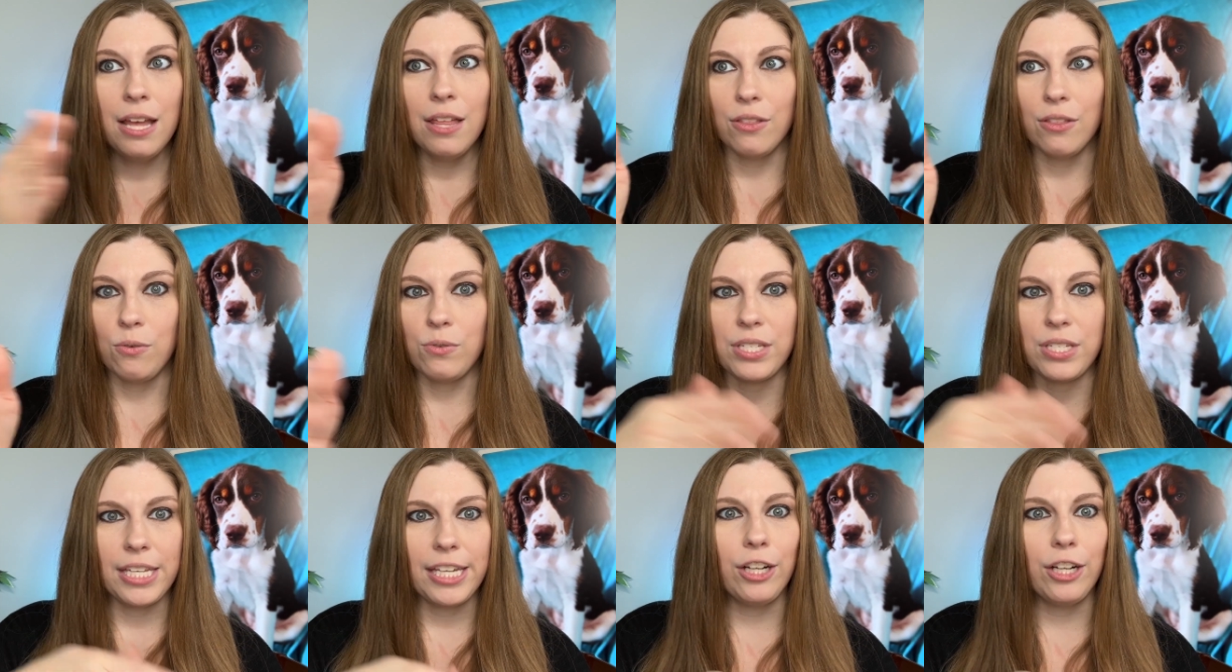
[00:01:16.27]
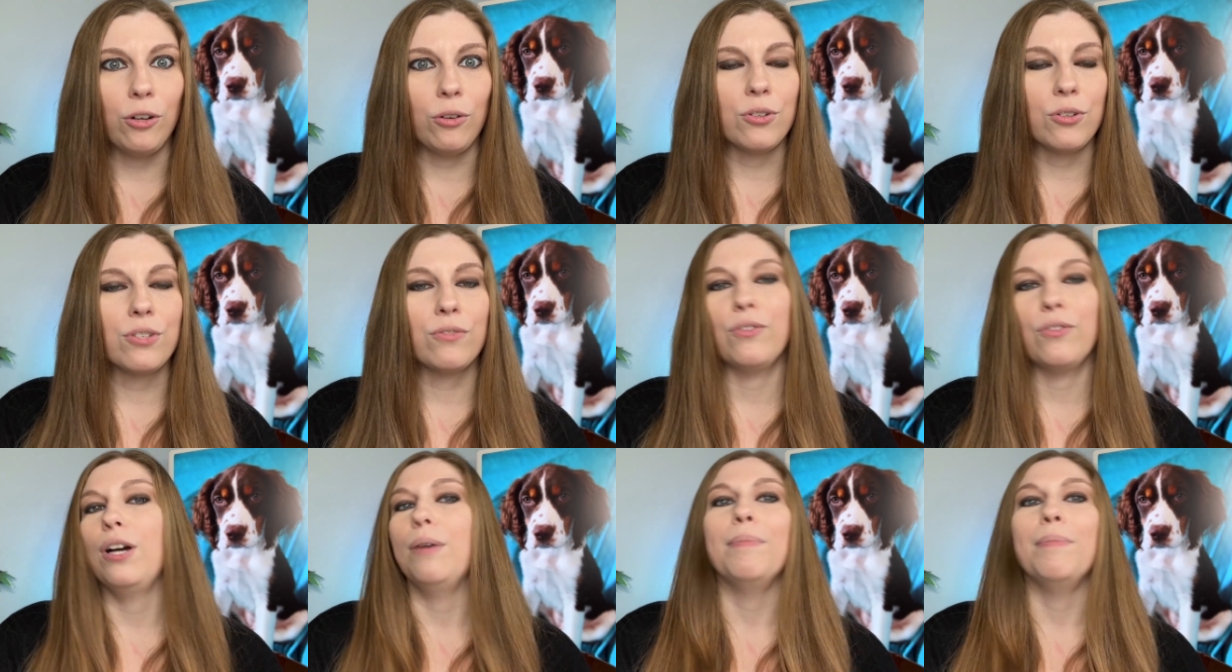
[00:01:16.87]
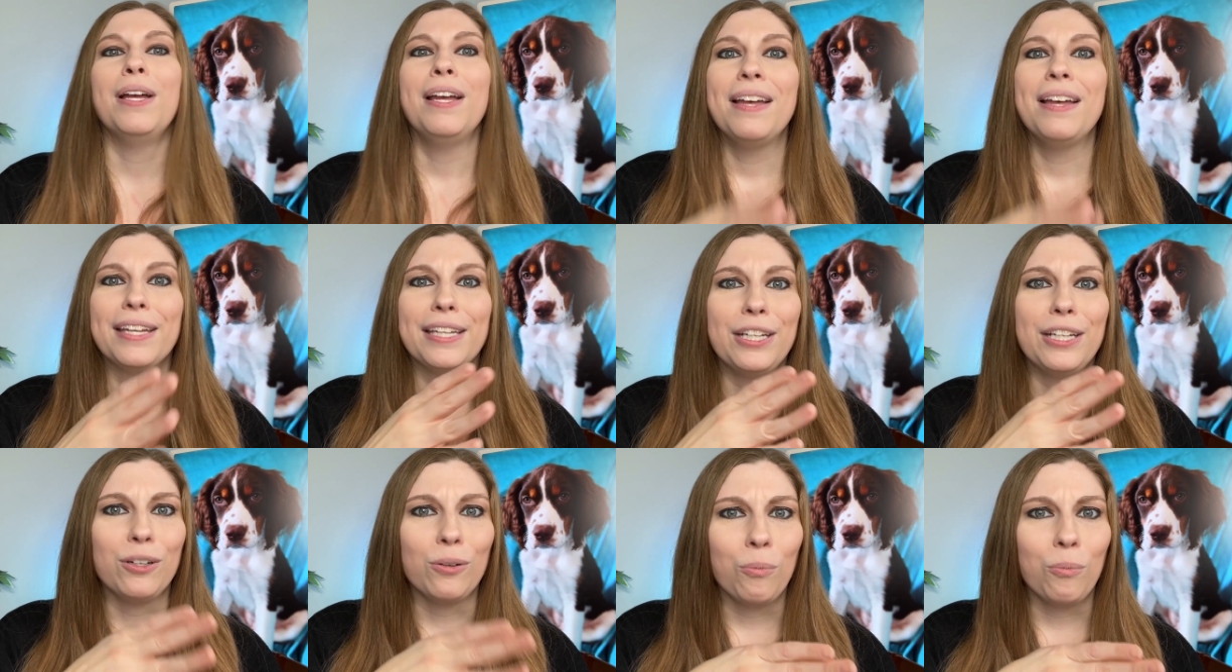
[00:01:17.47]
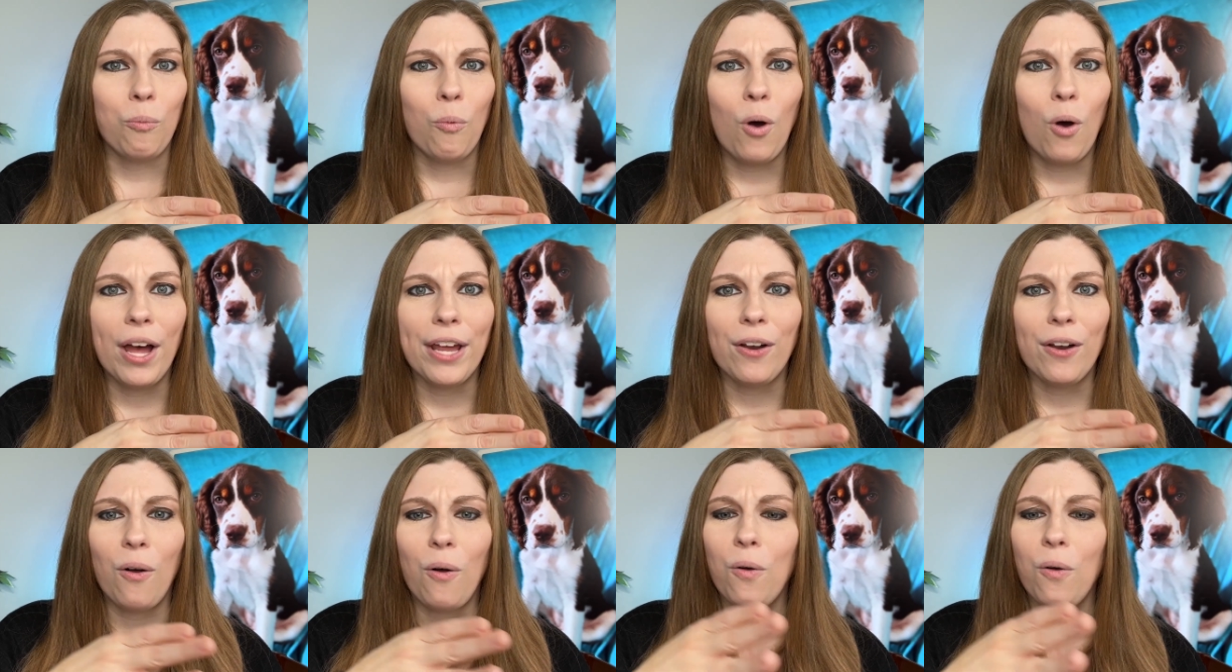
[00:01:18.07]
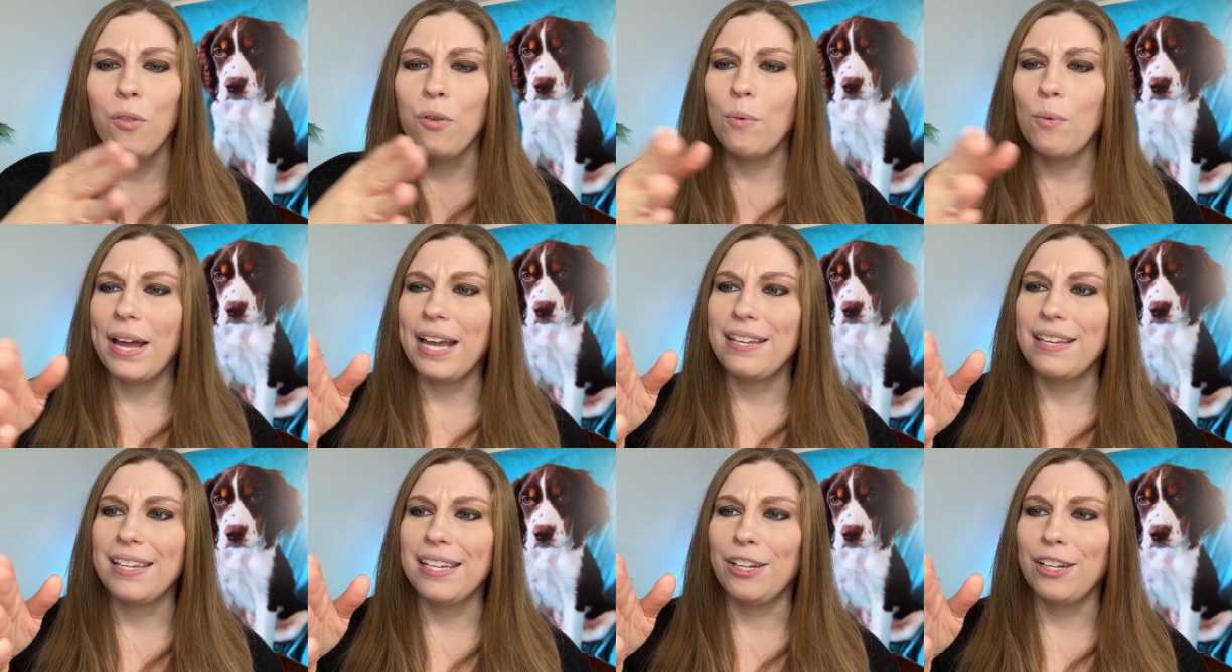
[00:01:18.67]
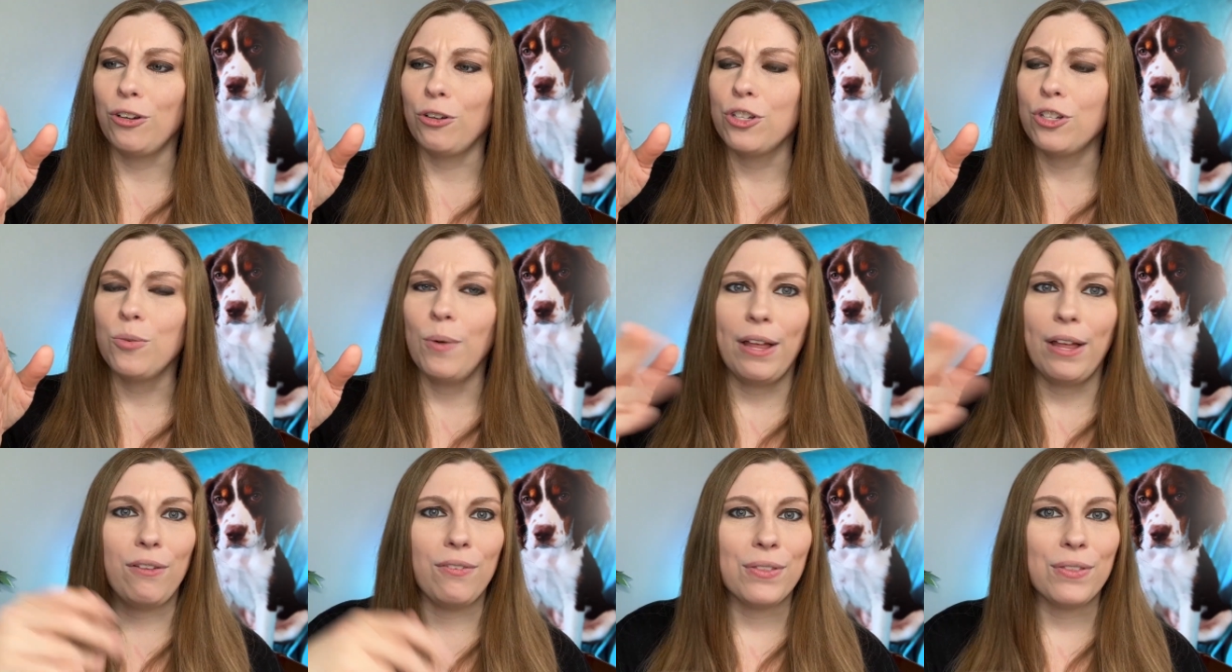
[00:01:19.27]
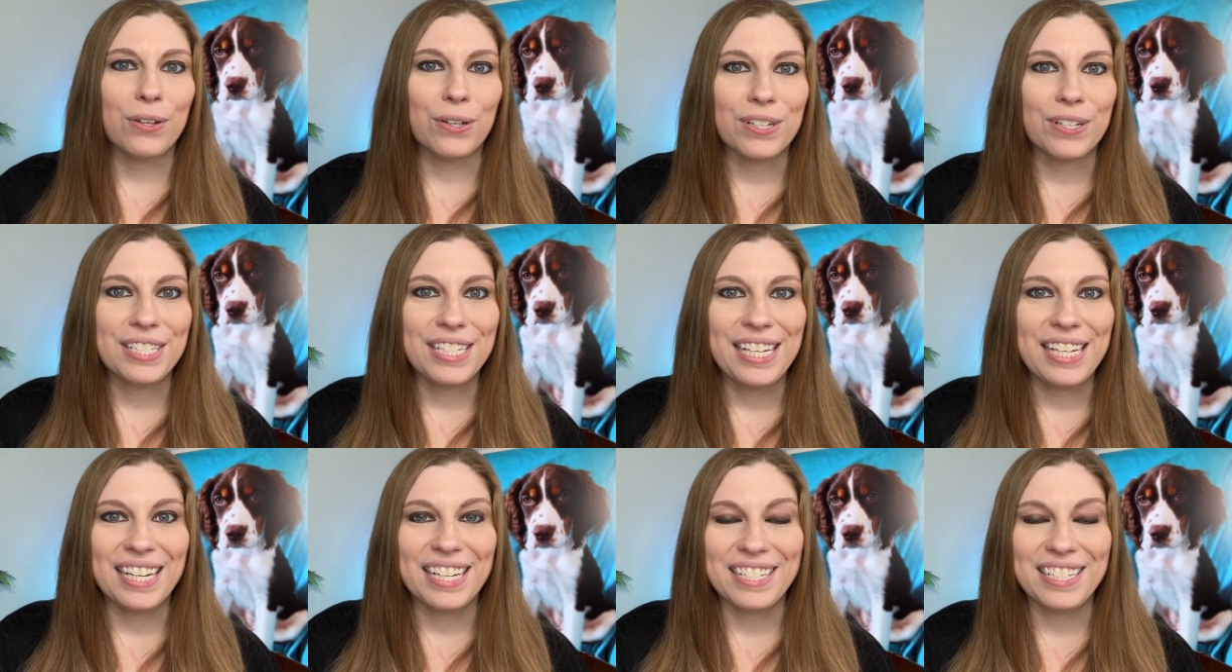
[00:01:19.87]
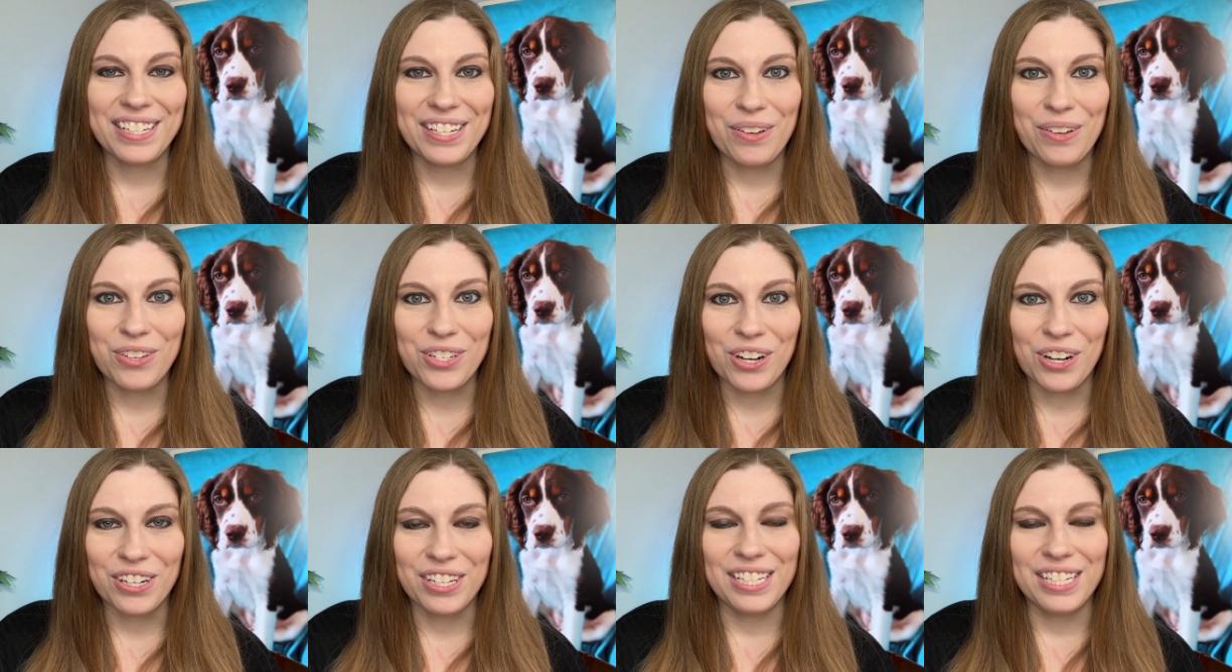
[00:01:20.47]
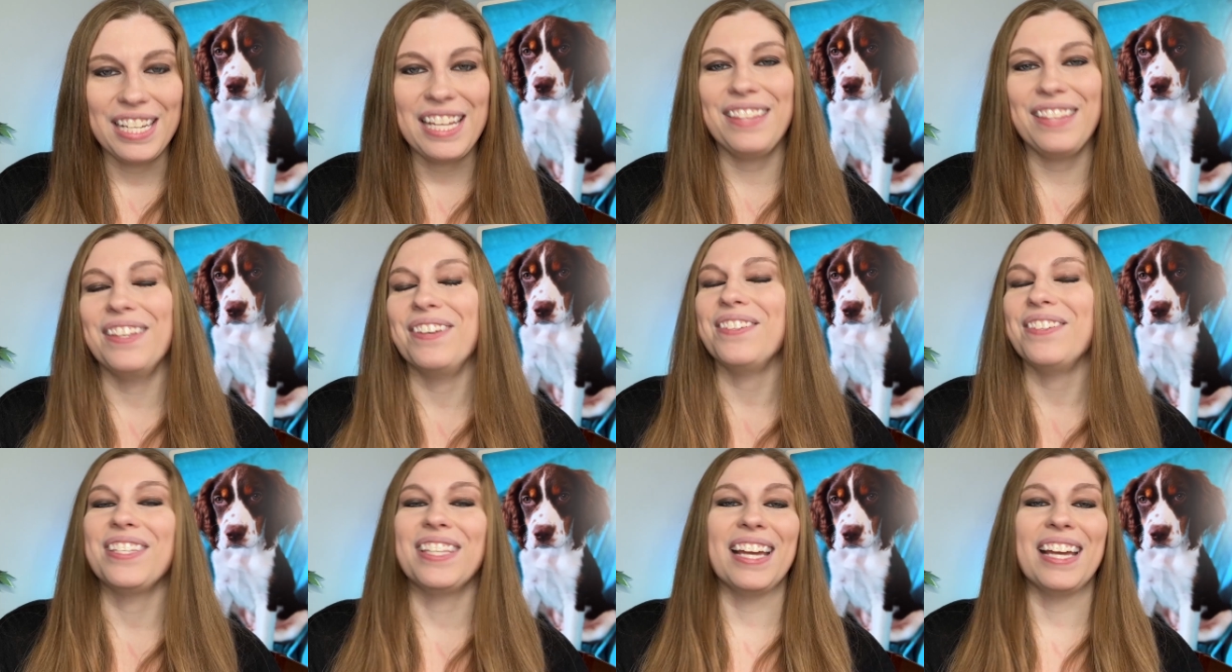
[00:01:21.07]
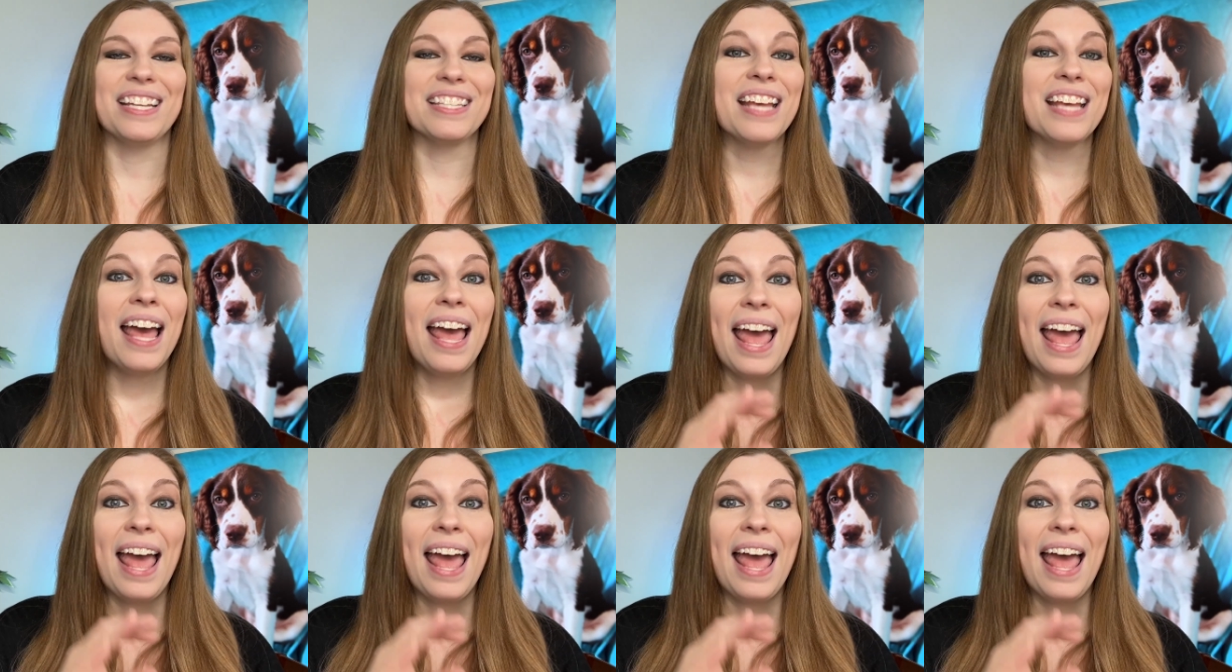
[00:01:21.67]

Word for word: those years, from year one all the way to year twelve, thirteen, until you start to need those things.